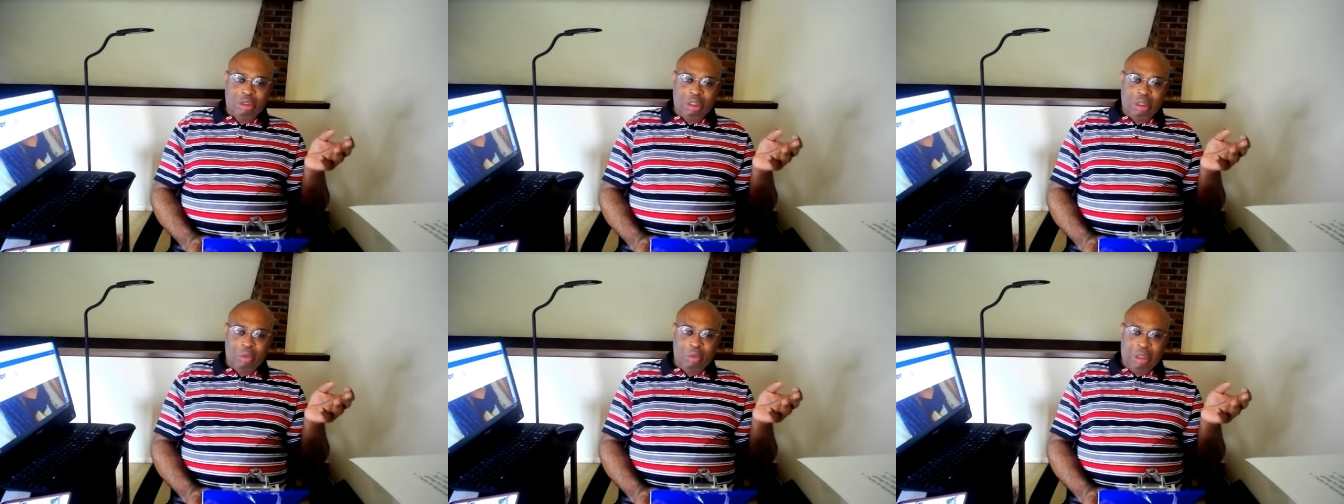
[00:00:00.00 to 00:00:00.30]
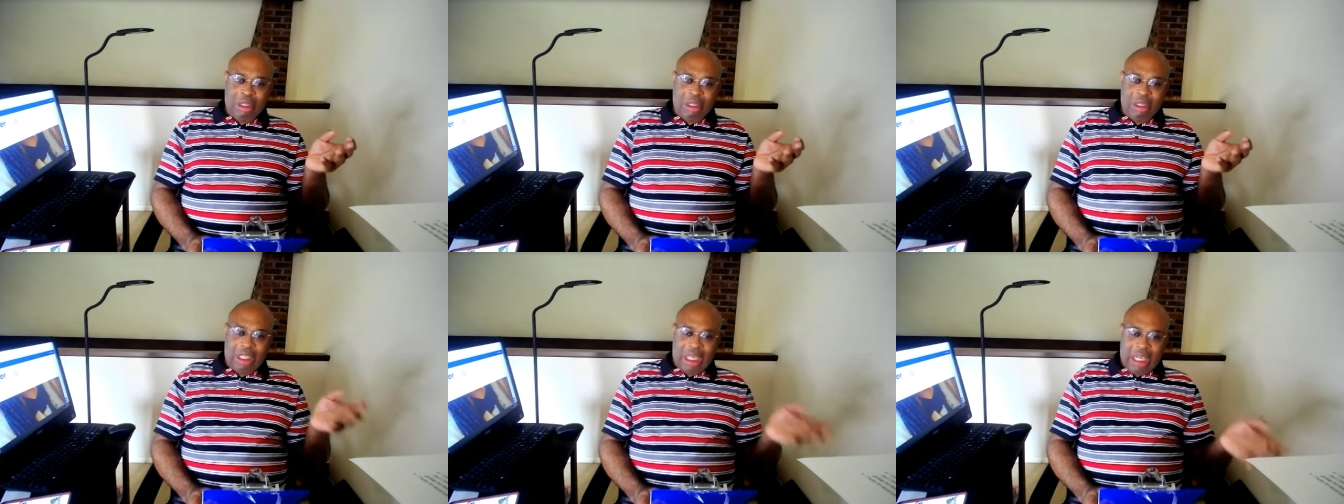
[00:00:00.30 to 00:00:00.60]

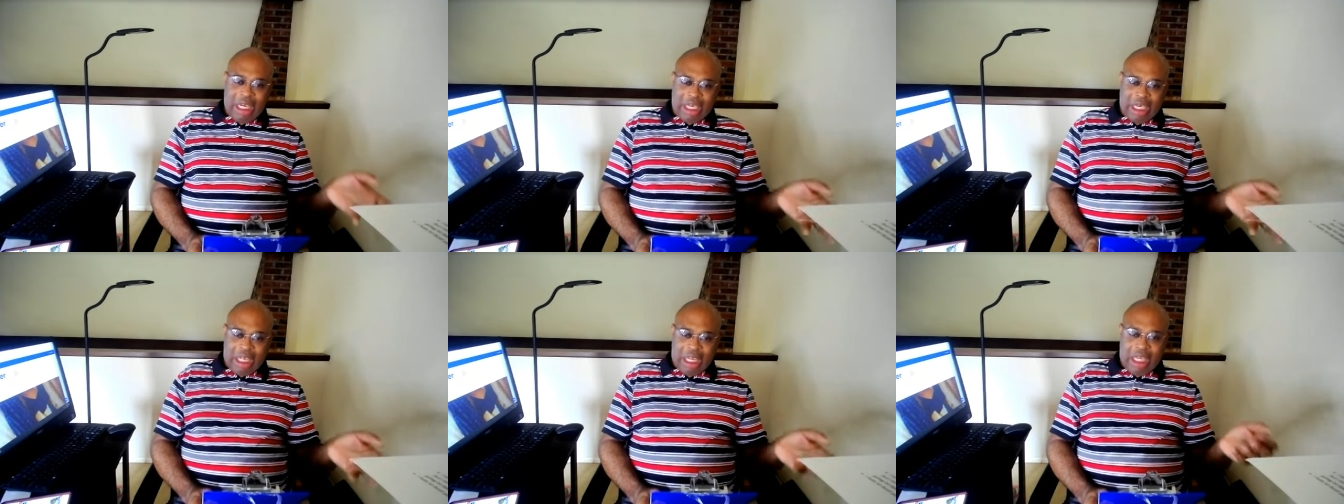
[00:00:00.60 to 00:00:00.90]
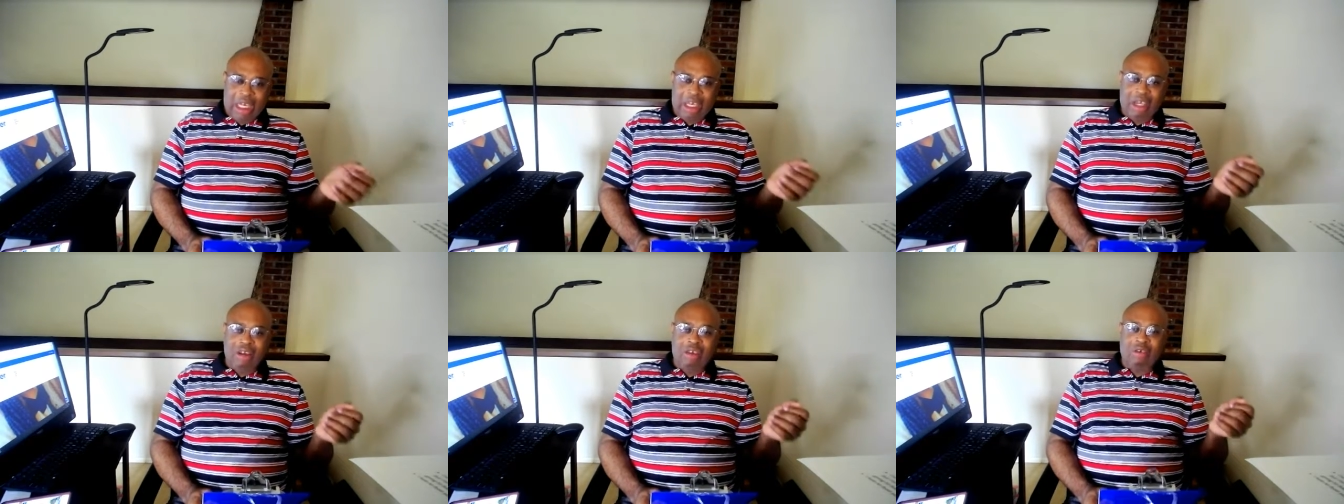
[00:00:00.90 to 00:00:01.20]
within the
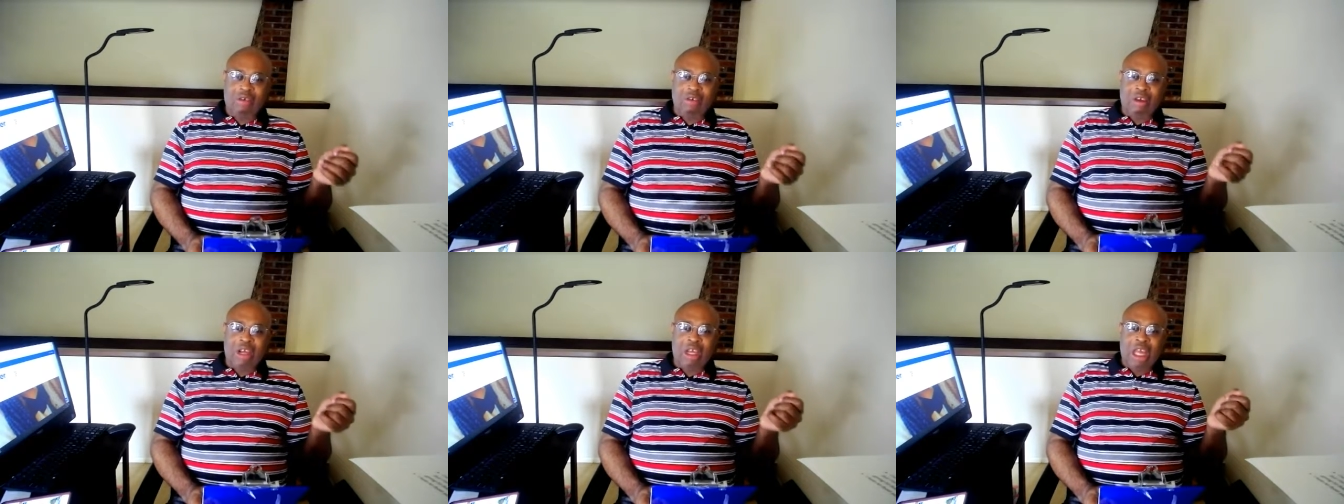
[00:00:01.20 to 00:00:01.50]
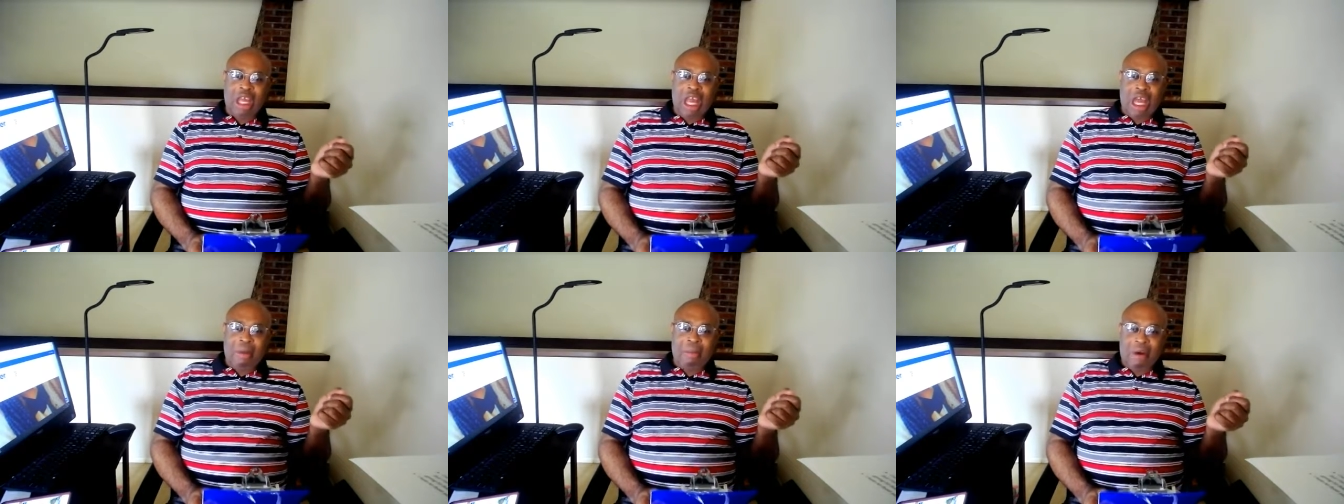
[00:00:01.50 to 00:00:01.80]
industry.
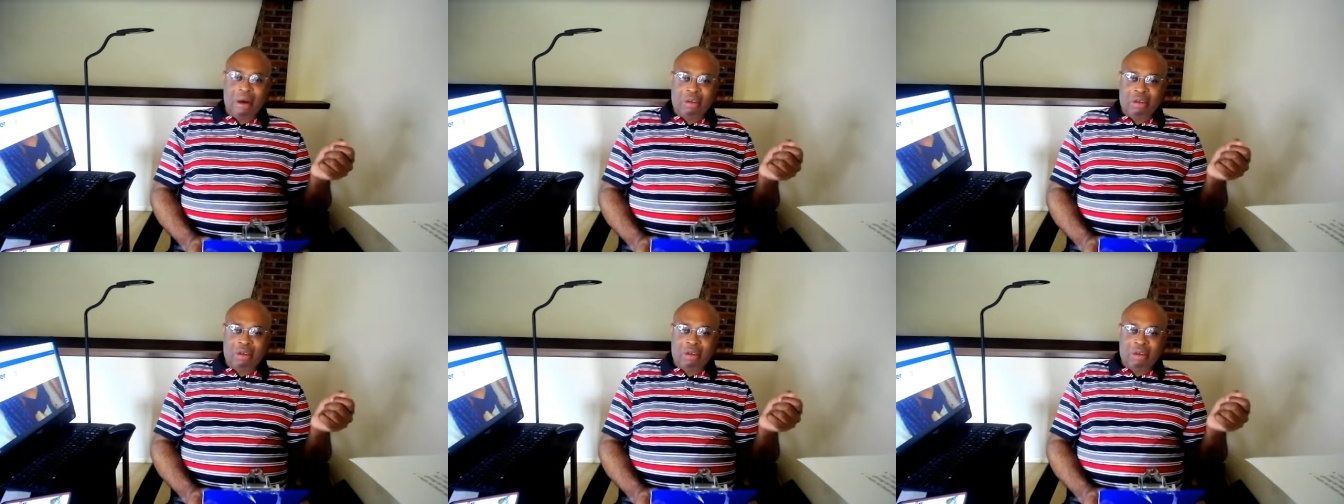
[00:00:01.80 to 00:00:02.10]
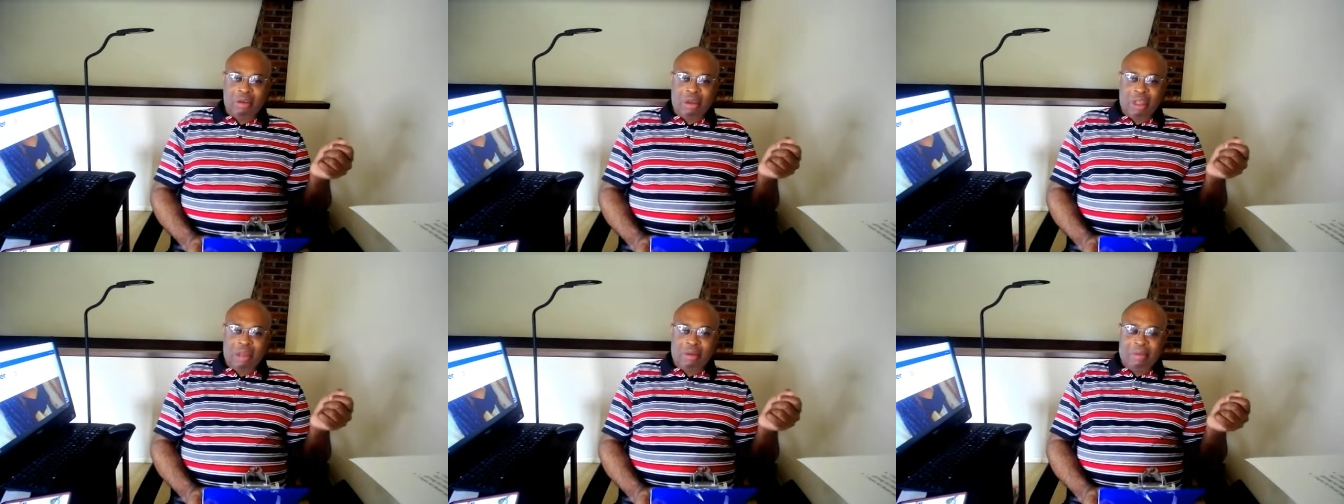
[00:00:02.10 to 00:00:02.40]
I'm also
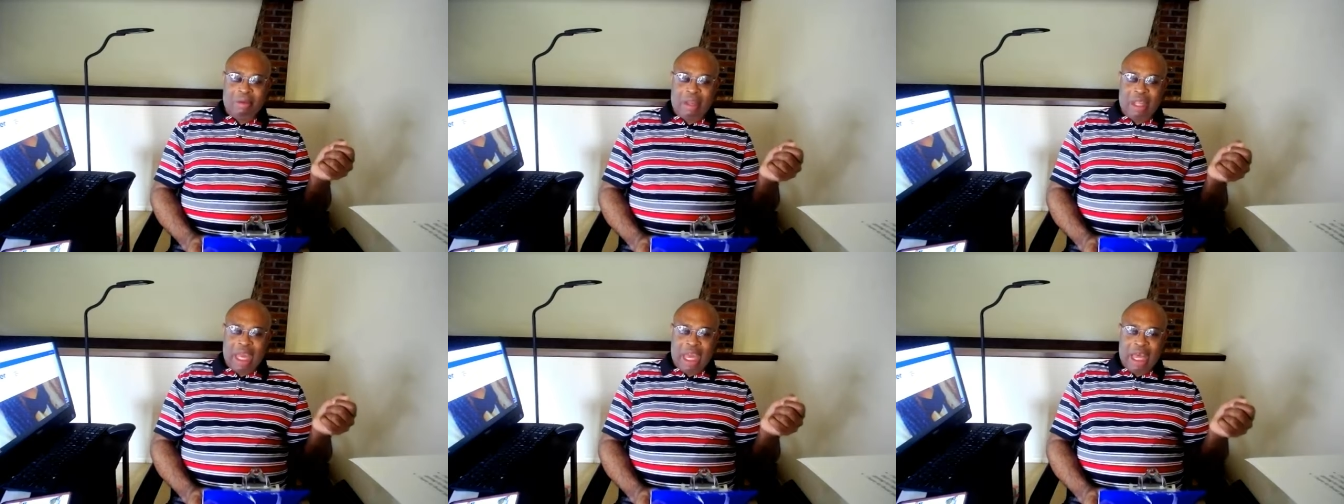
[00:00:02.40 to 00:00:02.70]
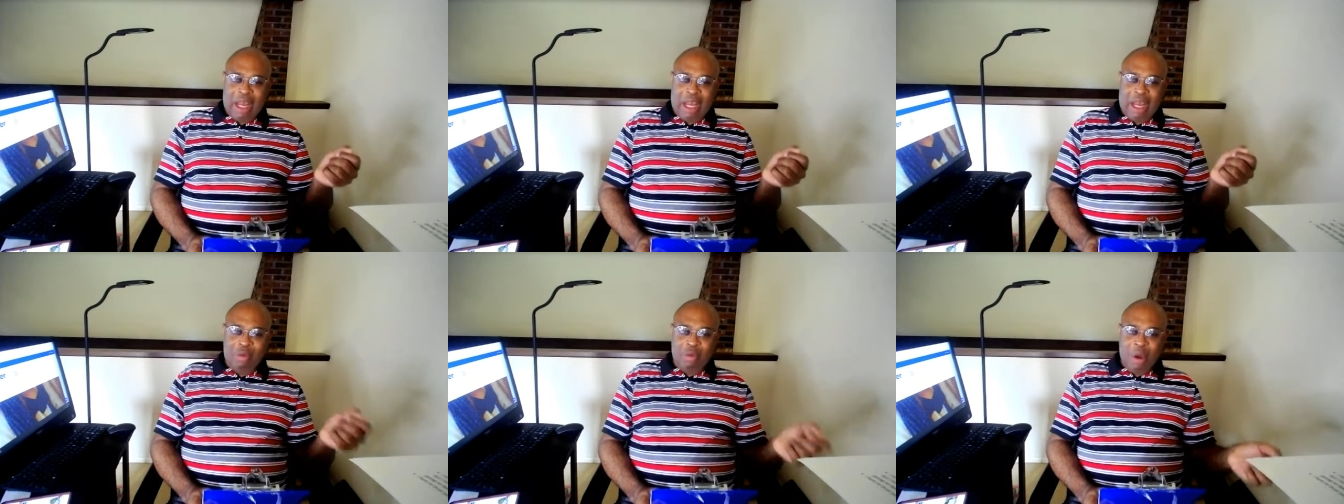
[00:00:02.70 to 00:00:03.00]
going to give you
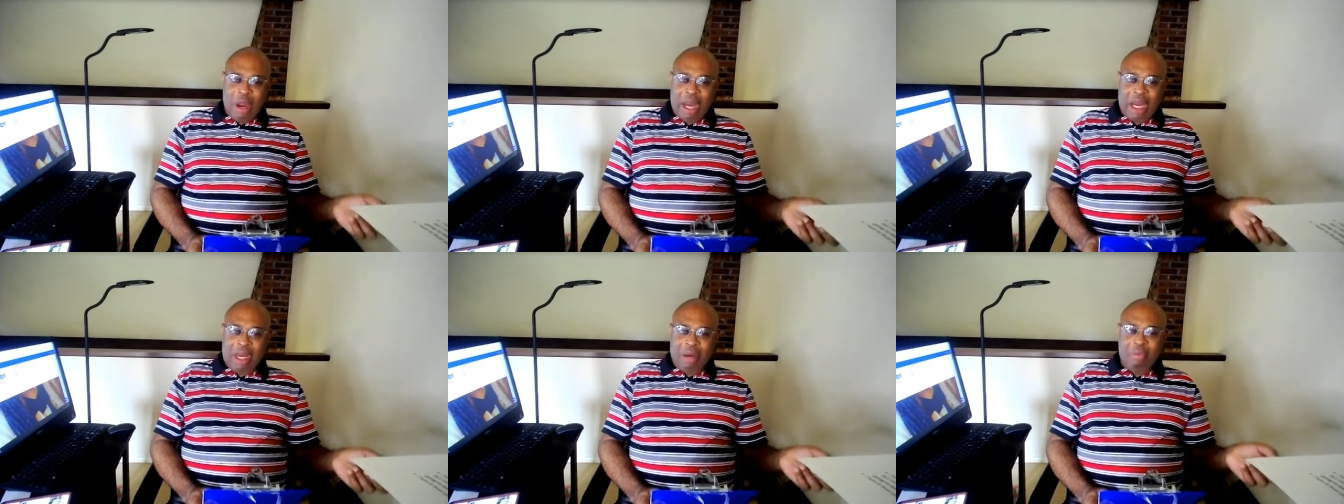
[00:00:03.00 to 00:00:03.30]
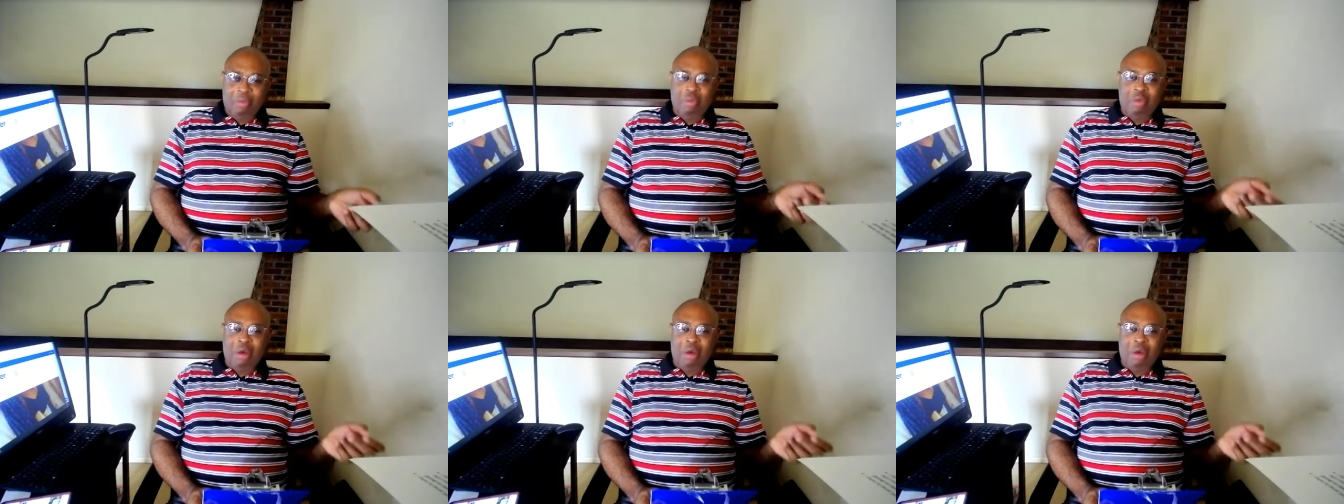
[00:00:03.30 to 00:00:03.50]
guys writing